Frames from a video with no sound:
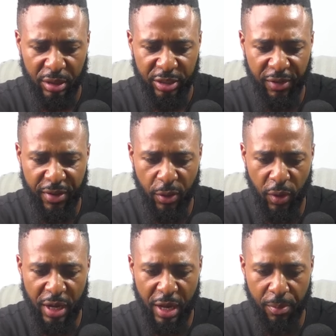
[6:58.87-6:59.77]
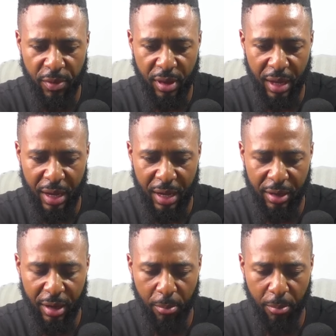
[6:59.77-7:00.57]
Javin Williams and